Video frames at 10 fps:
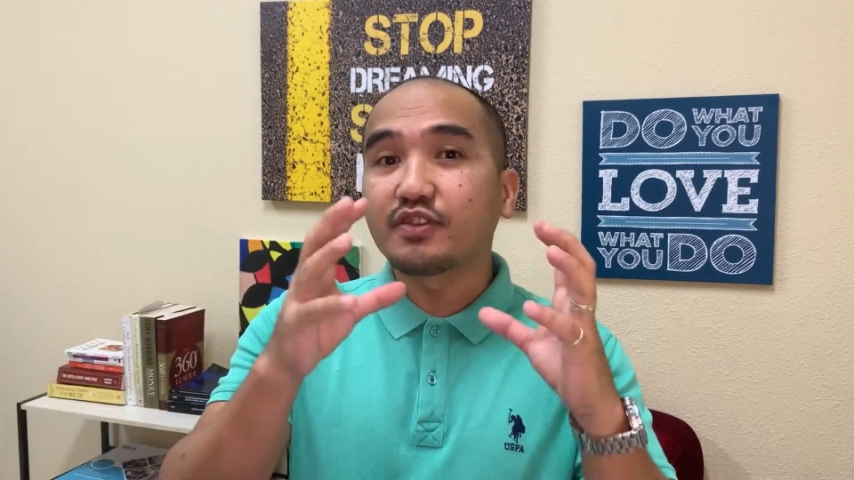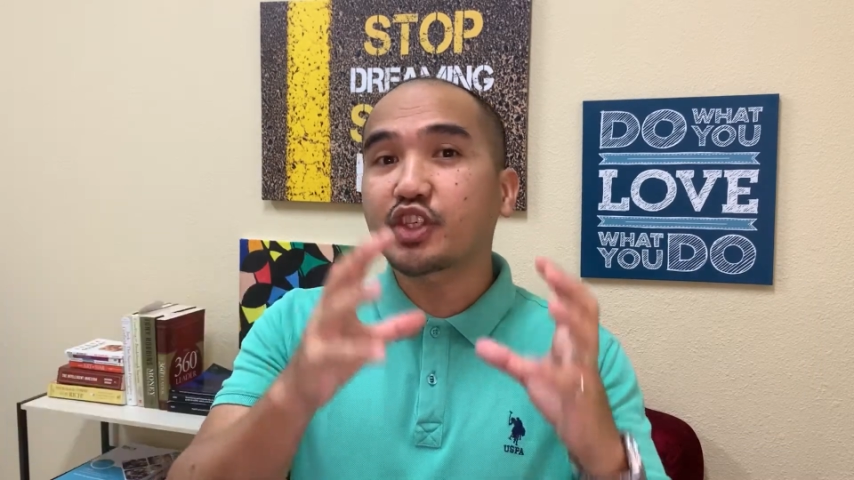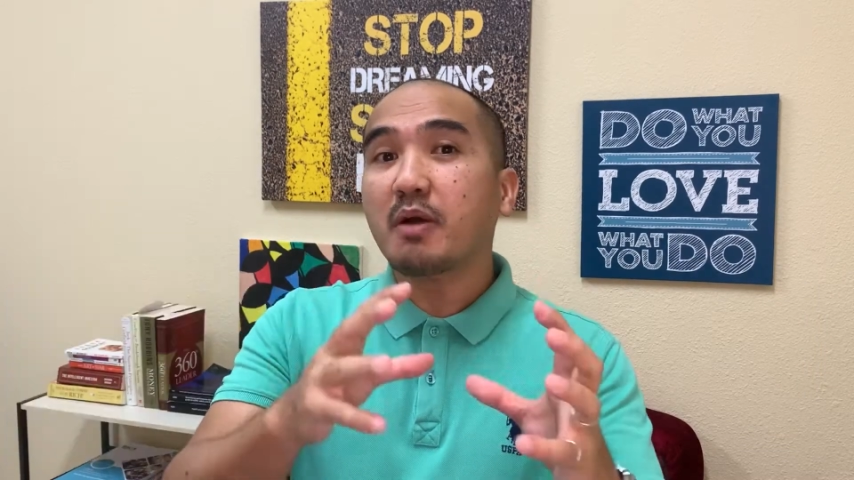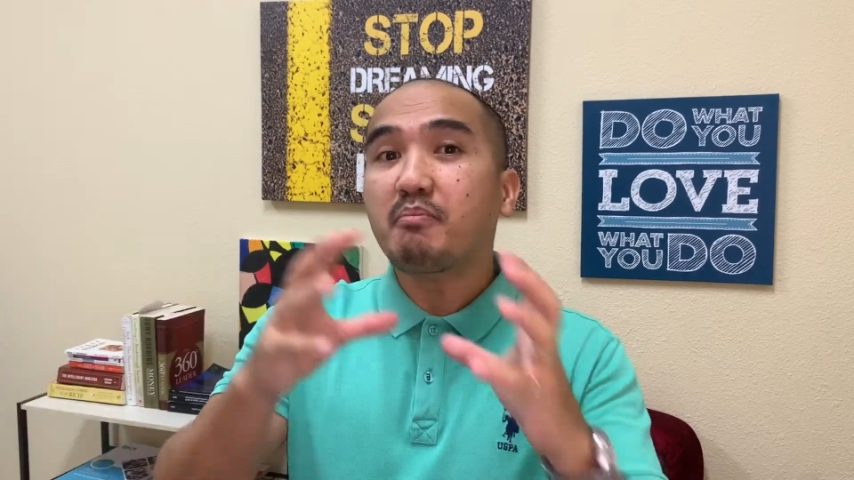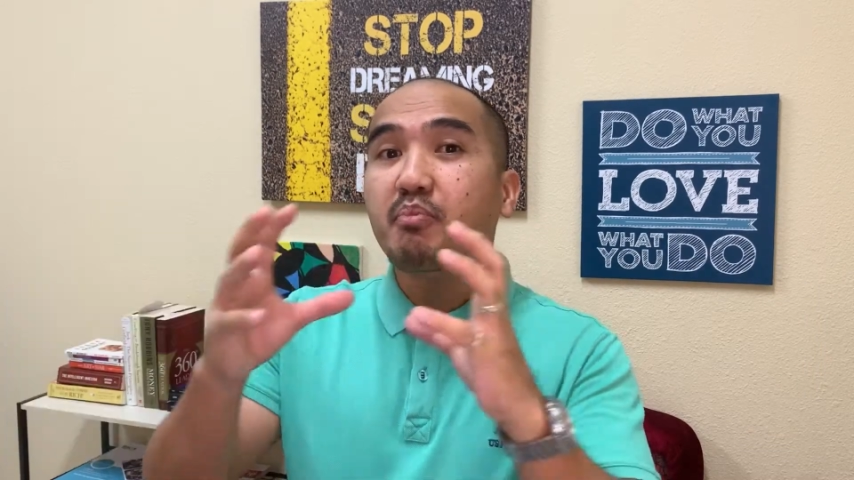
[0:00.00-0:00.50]

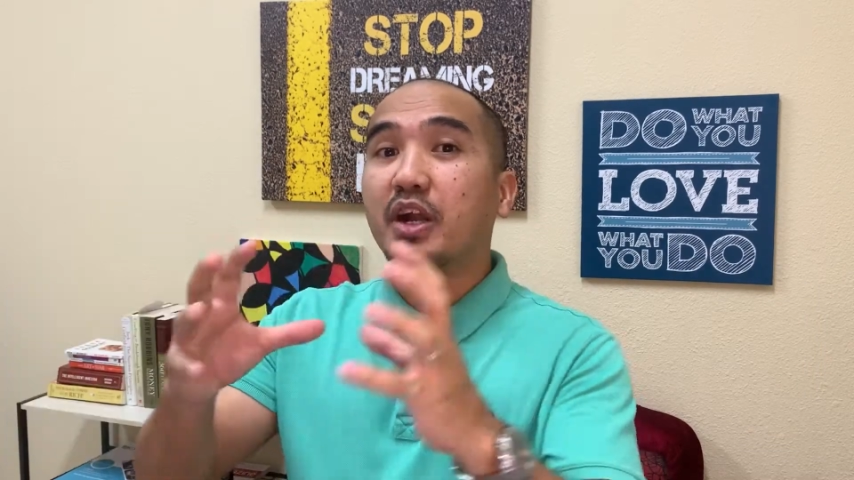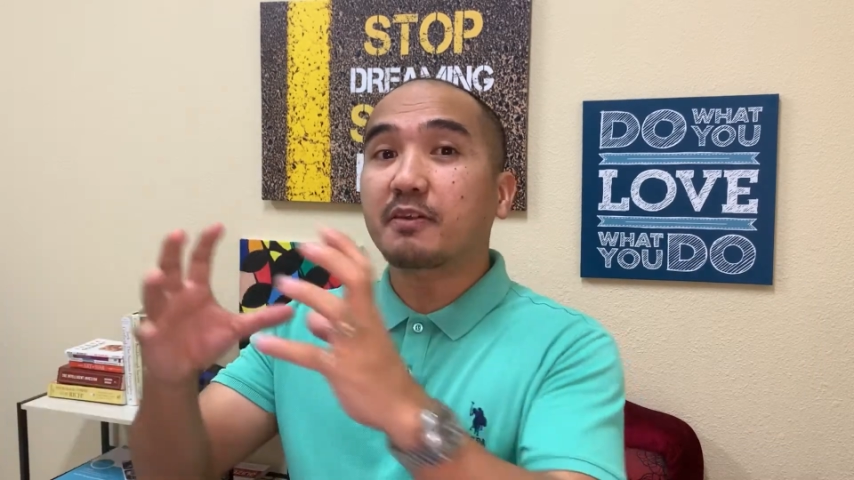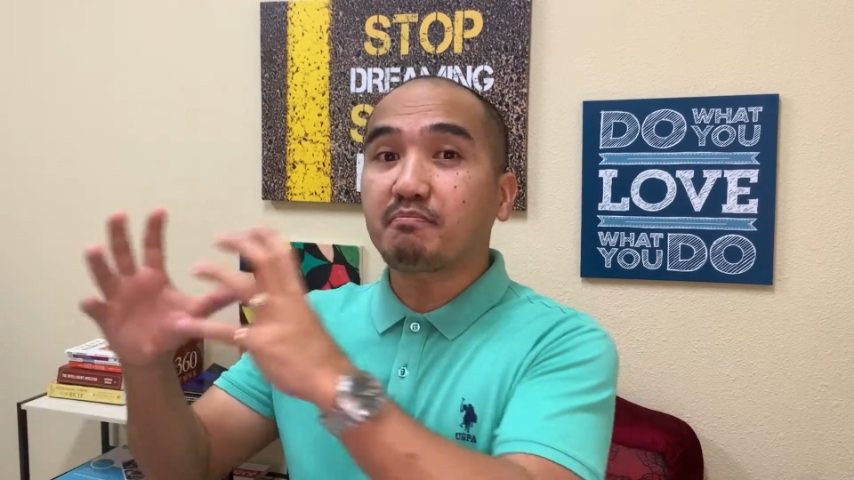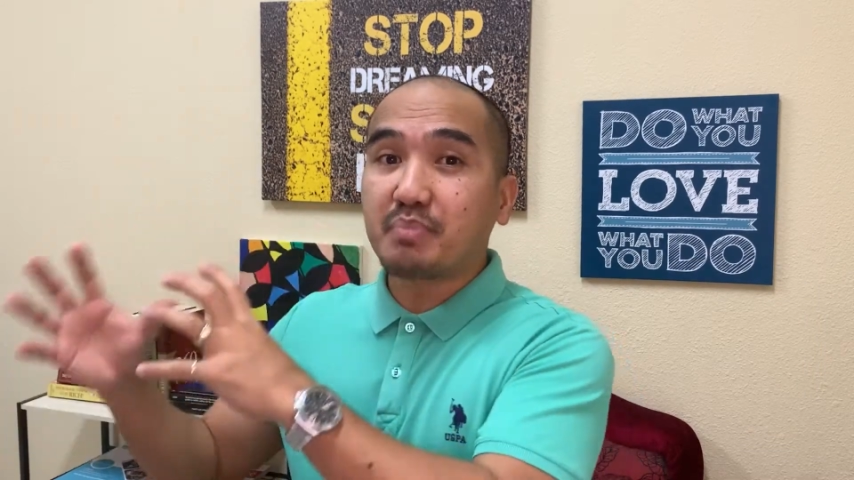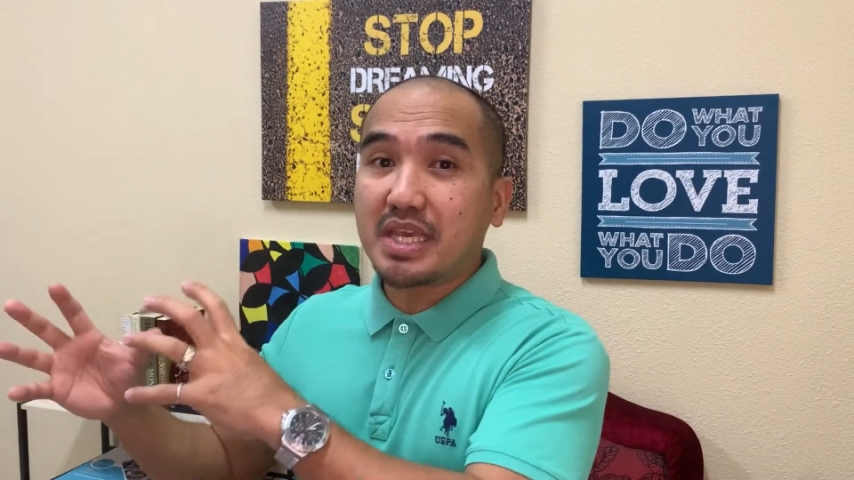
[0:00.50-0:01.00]
subpart
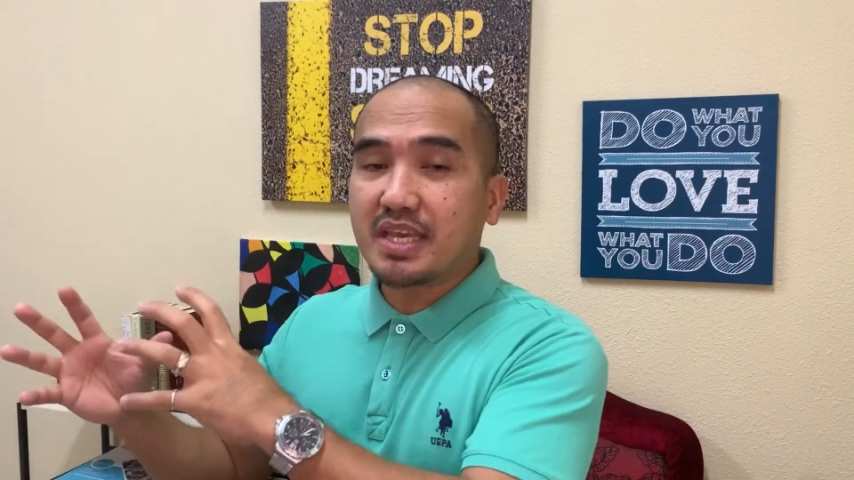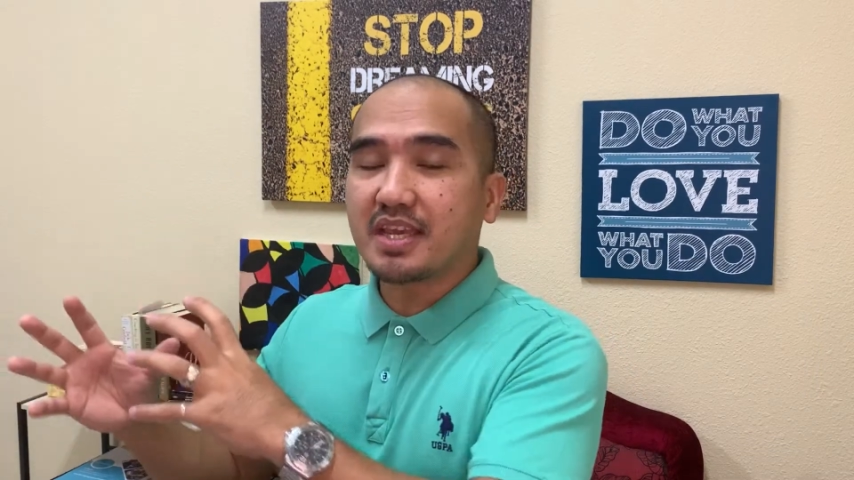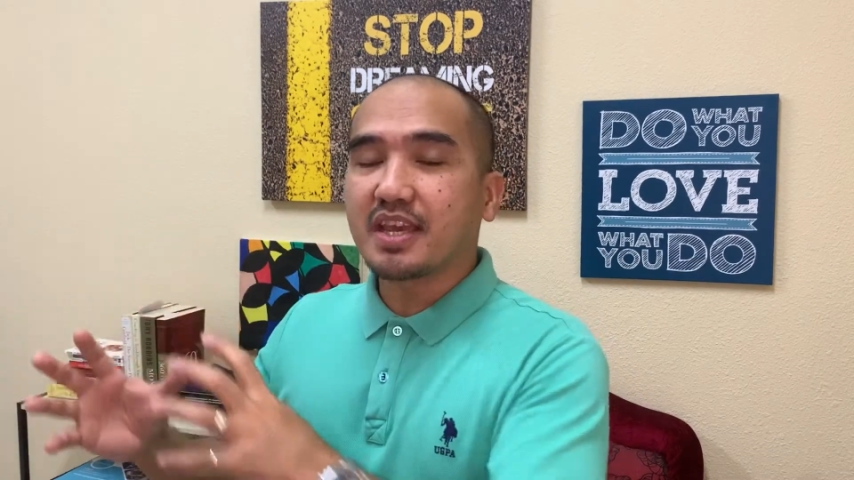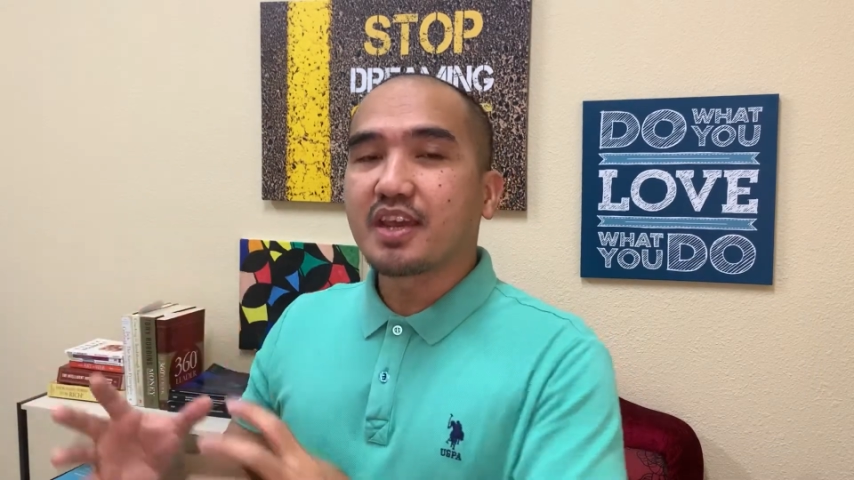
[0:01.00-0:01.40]
P